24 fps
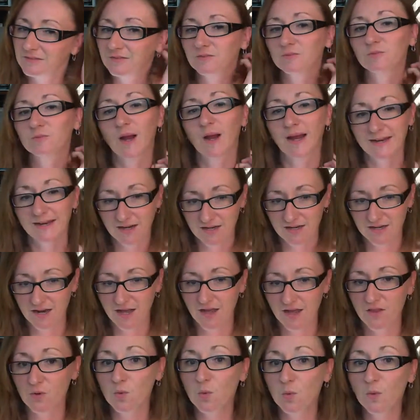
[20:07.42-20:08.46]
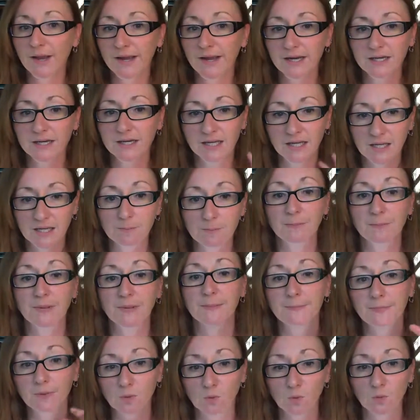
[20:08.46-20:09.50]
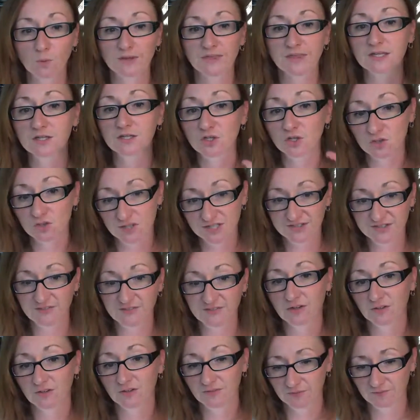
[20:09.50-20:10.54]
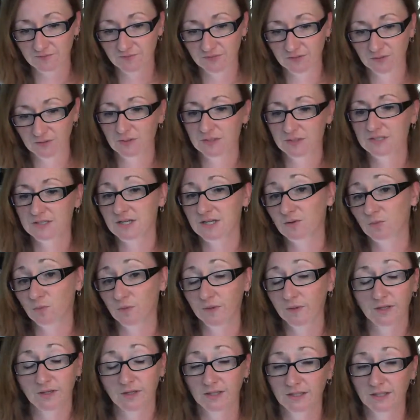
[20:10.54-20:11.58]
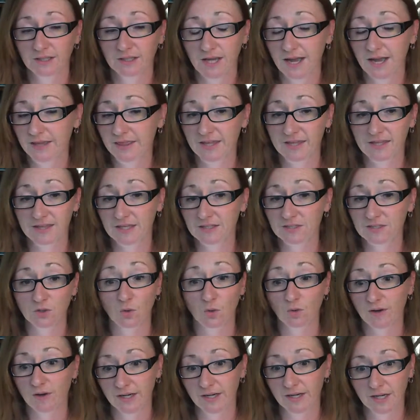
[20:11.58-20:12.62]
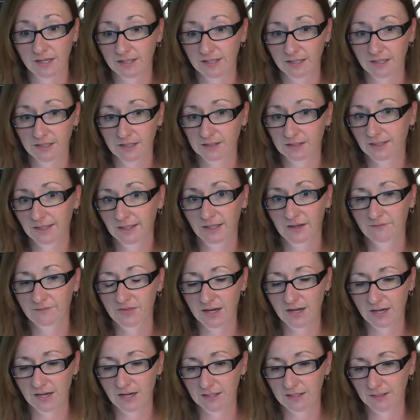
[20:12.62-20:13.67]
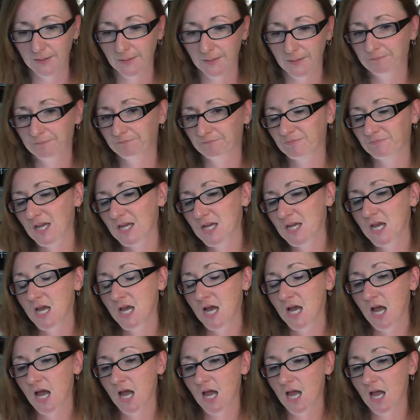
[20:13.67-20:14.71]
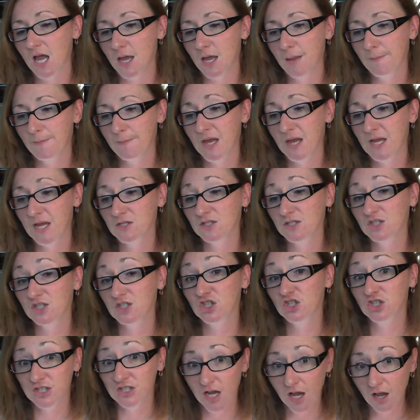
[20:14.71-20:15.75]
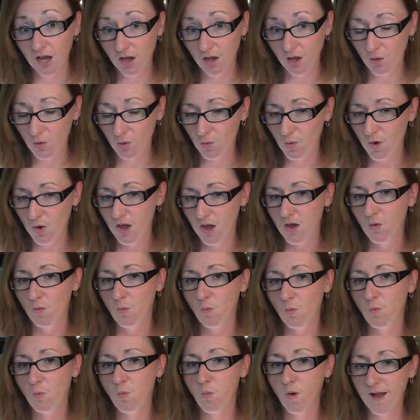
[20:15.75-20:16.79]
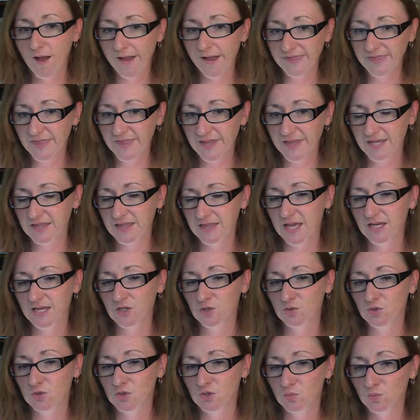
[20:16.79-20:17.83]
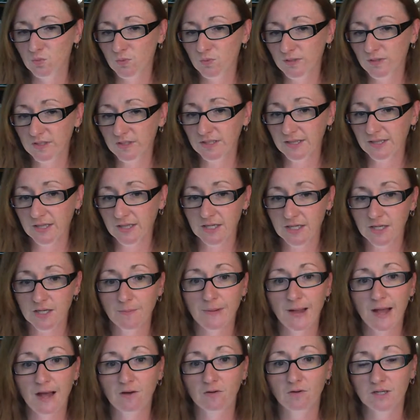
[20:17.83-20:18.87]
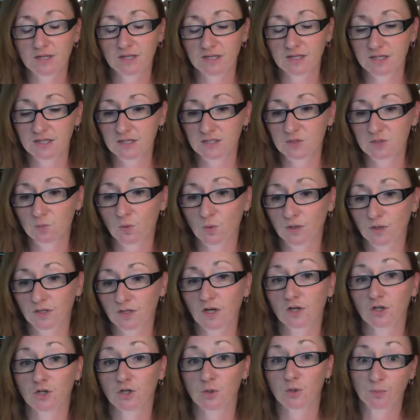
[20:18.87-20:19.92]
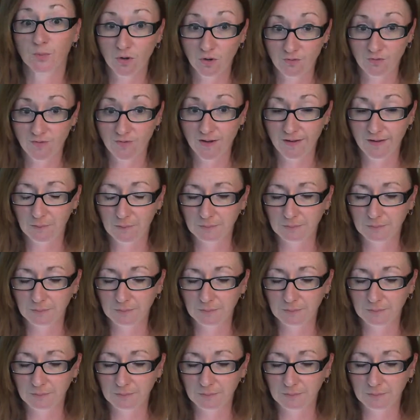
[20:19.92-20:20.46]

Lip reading: Right. Another way to keep people within your sphere of influence. I think that's a great idea. I love that idea. So one thing that you should really think about is working on your profile.